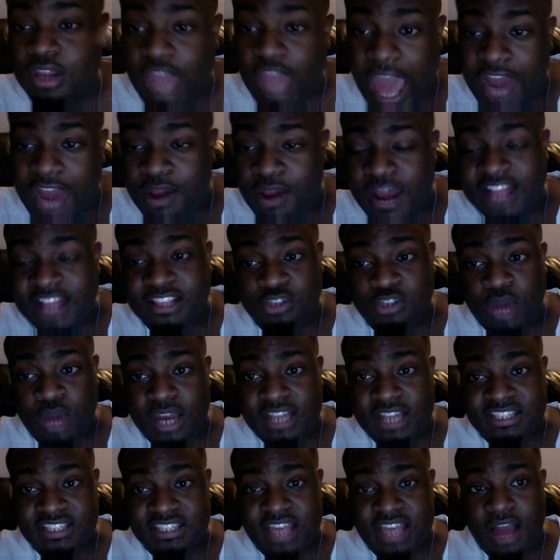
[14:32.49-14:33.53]
I don't like to do all
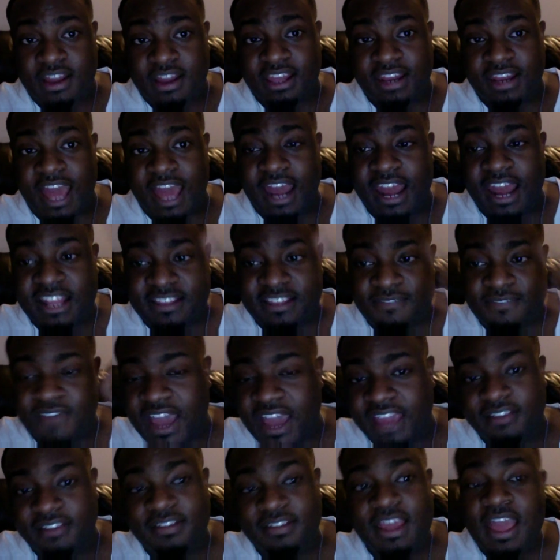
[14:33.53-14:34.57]
the talking. I like to
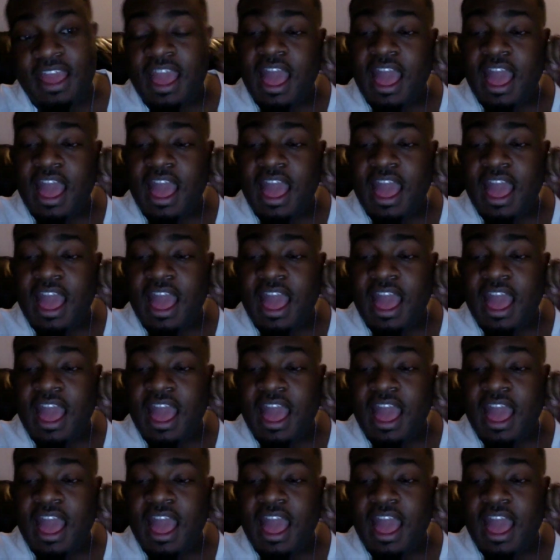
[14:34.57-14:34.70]
fight.